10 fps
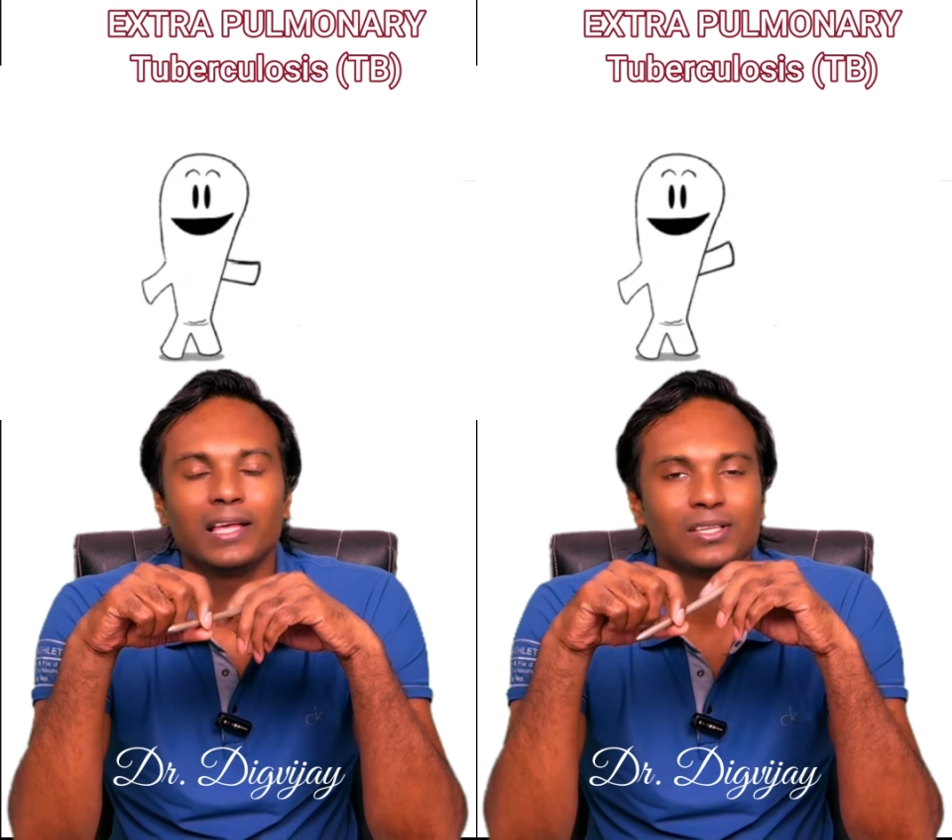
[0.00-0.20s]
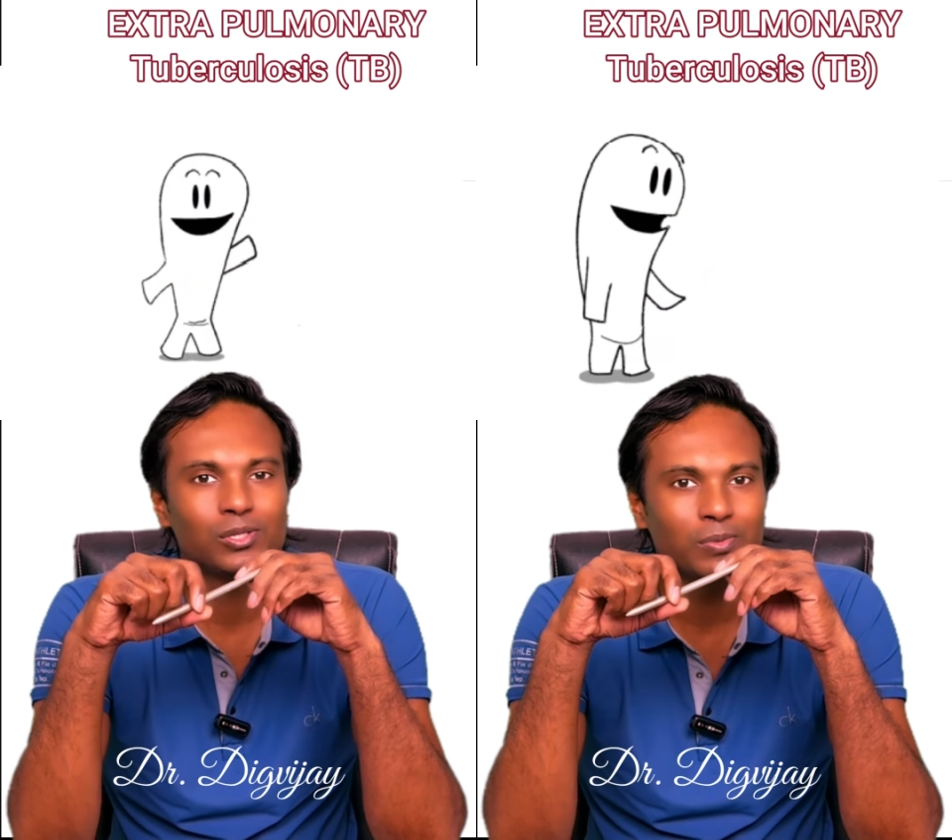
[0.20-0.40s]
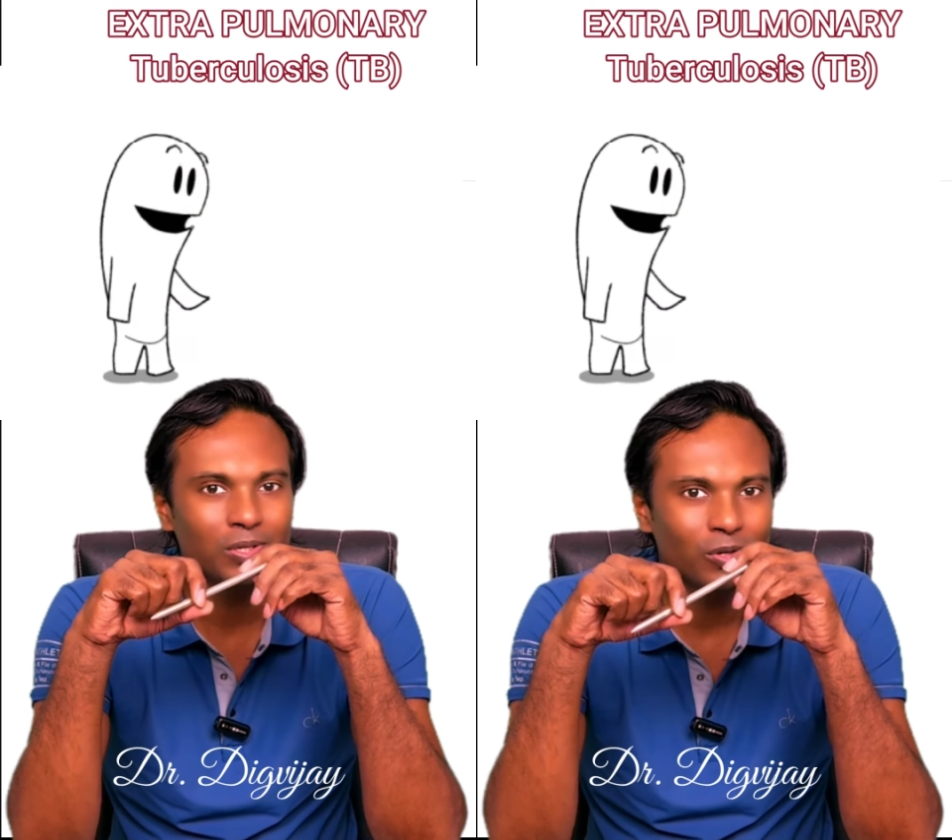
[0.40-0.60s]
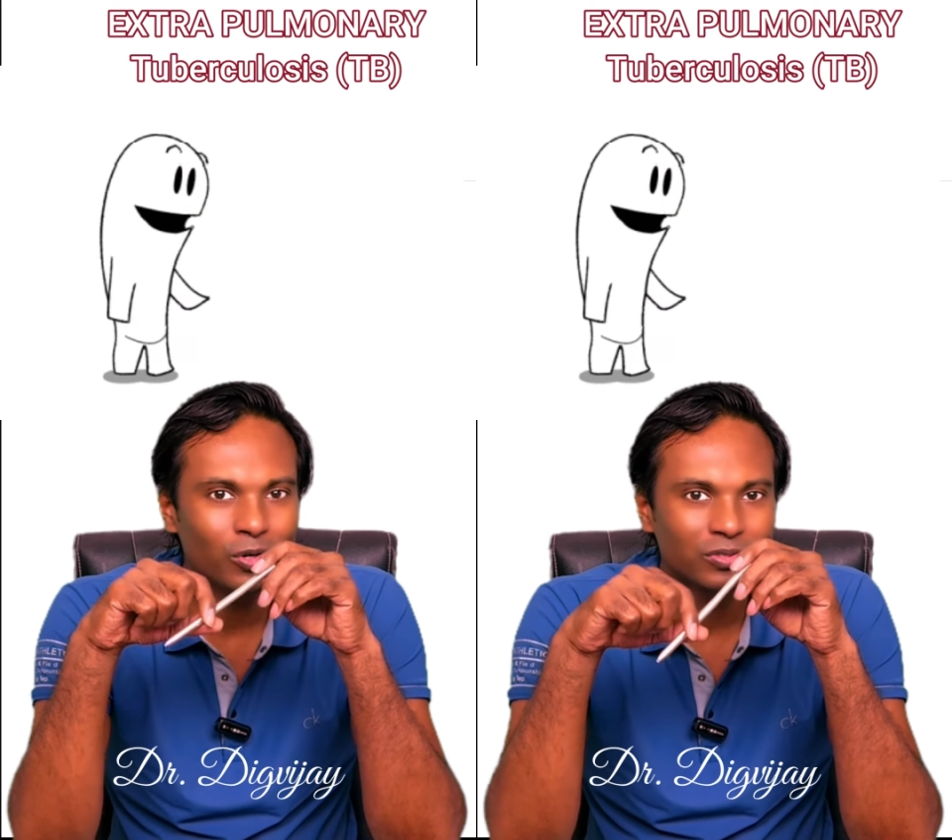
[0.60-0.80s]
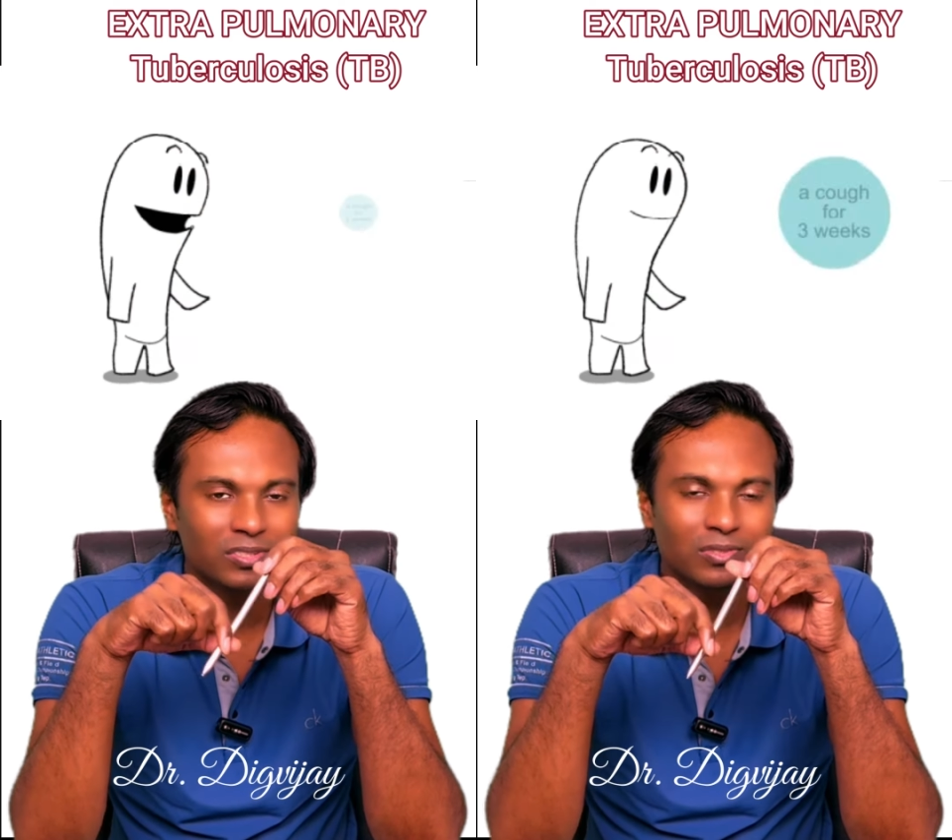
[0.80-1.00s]
In
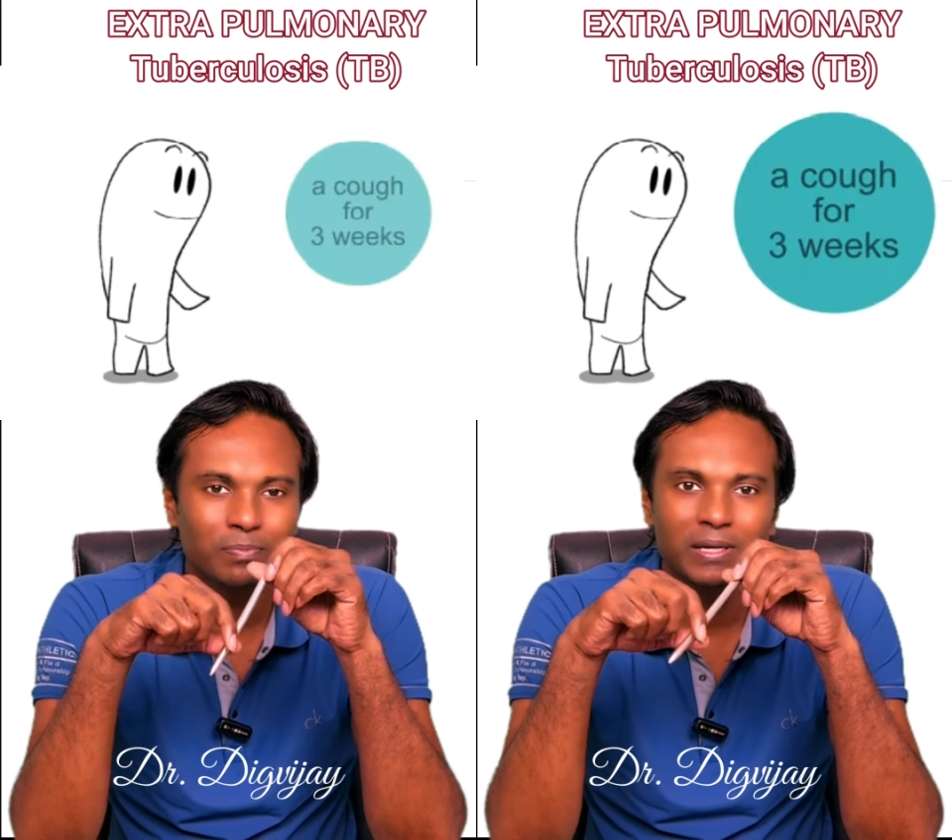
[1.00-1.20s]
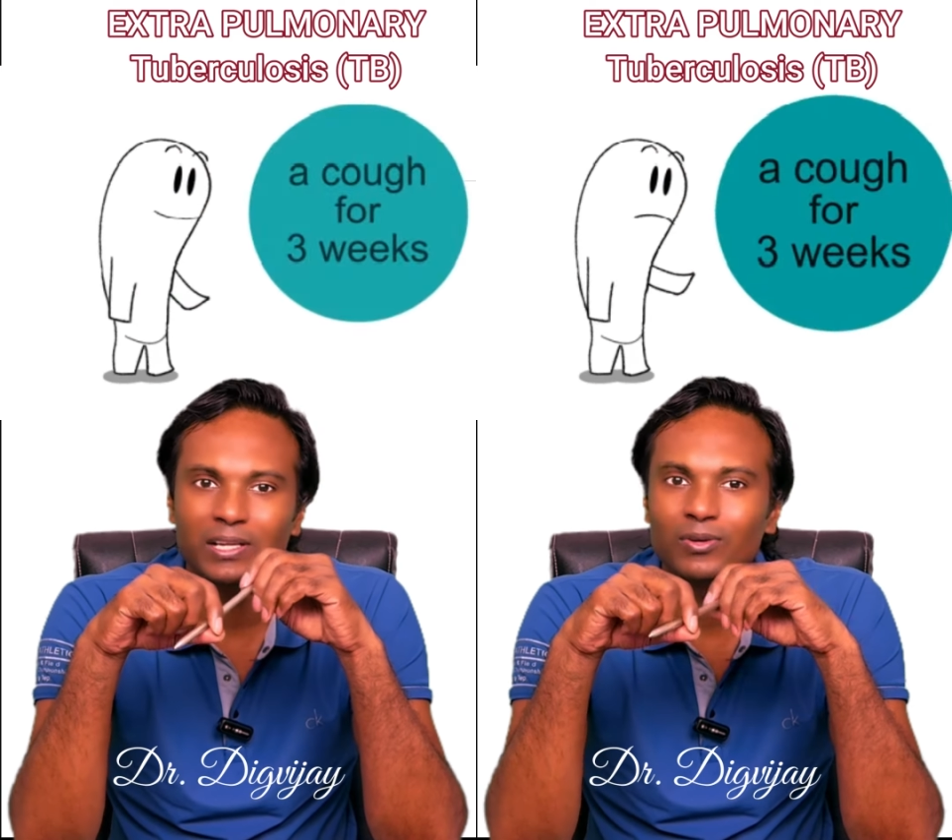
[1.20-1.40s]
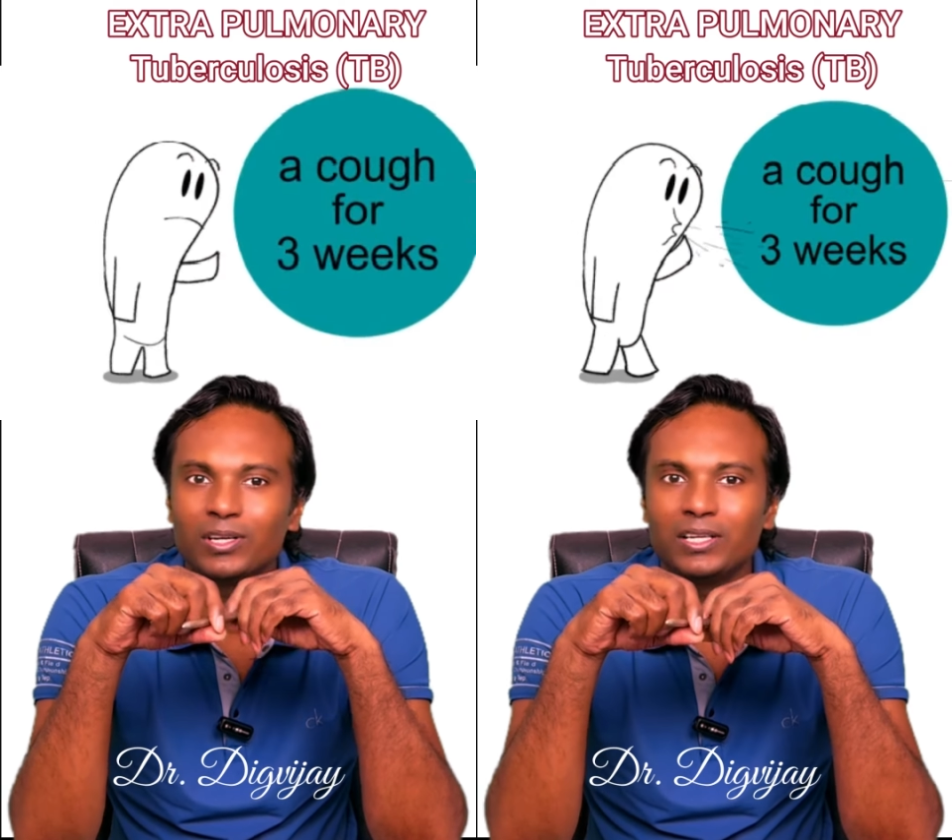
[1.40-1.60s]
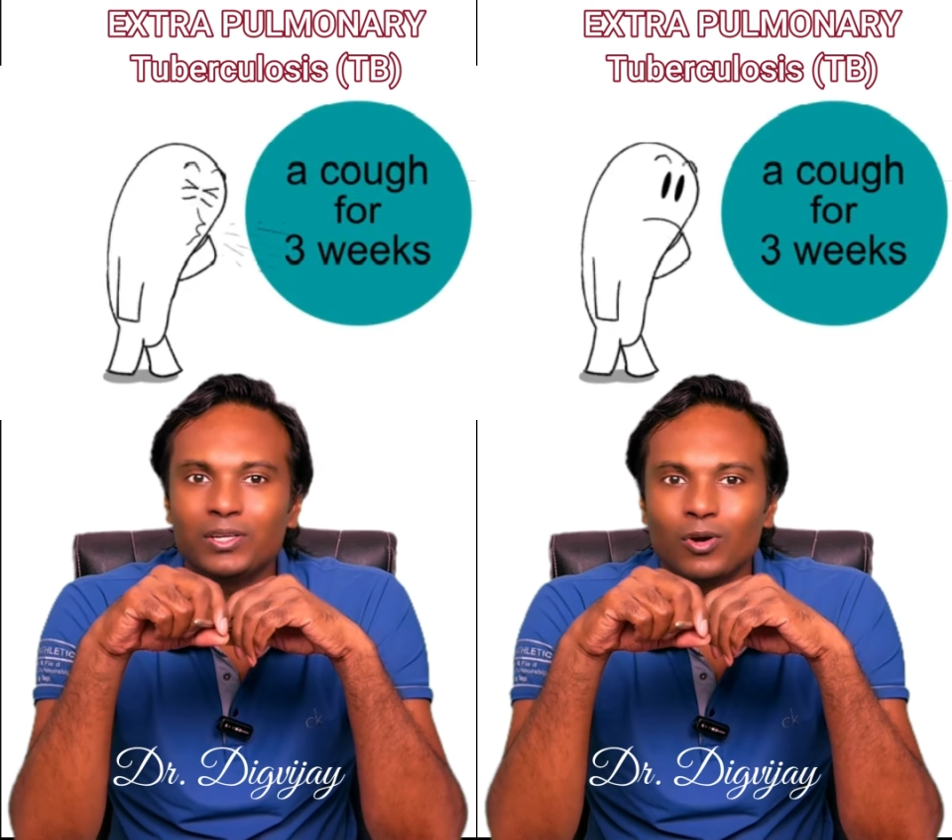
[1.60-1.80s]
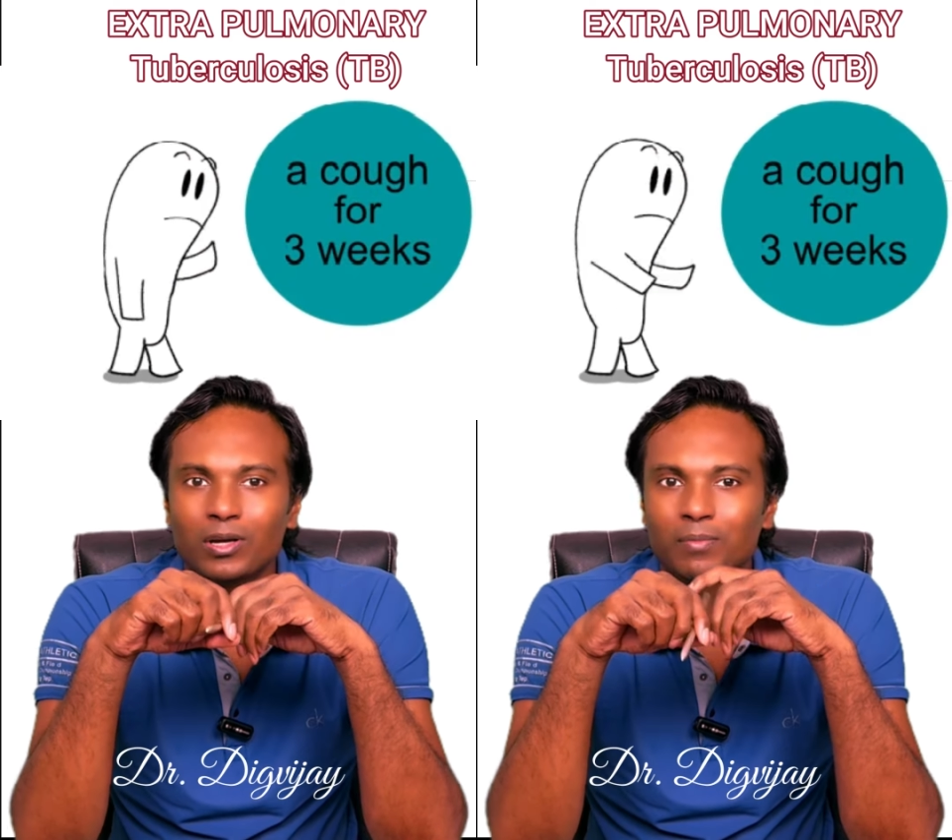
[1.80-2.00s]
tuberculosis we
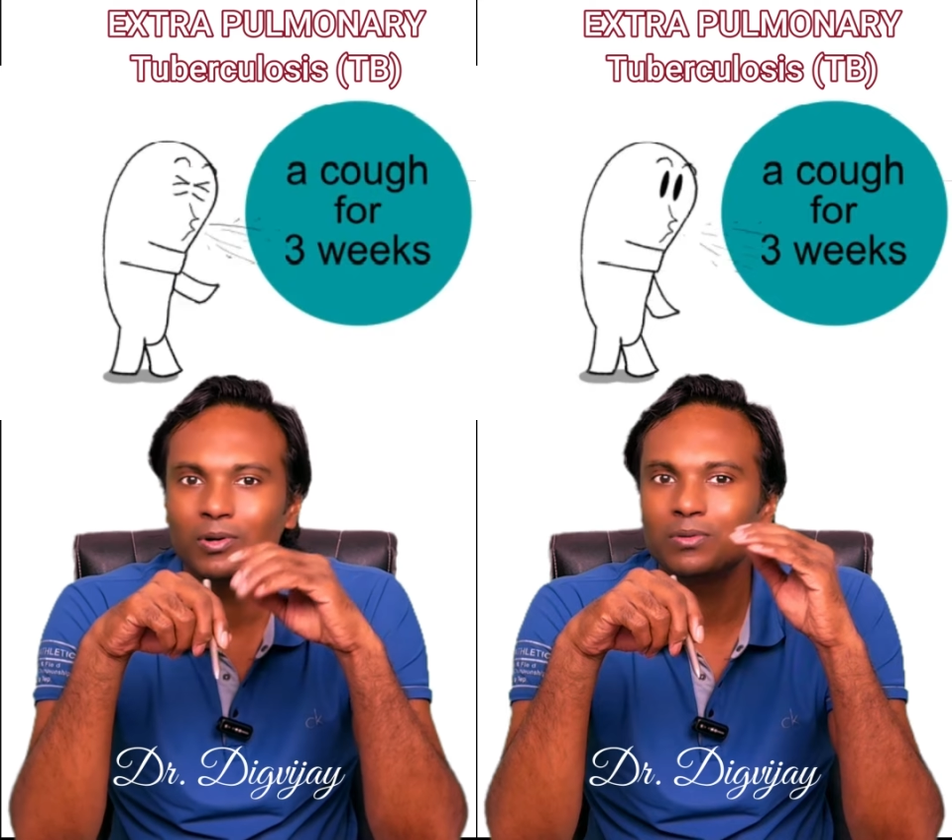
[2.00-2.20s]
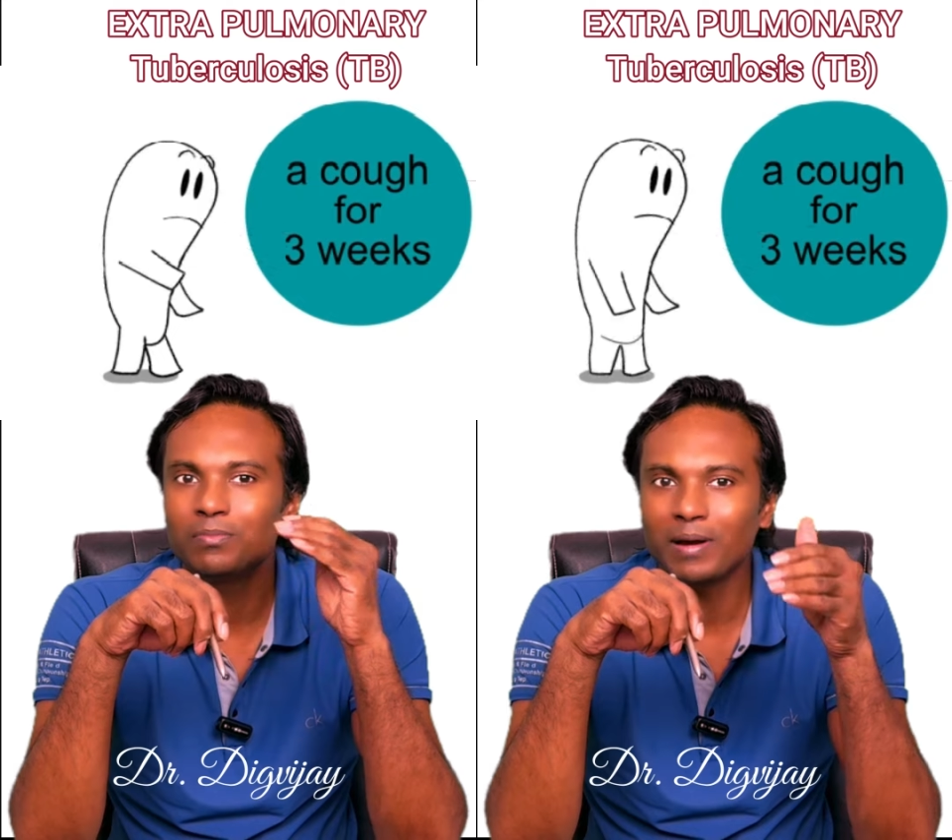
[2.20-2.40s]
particularly talk about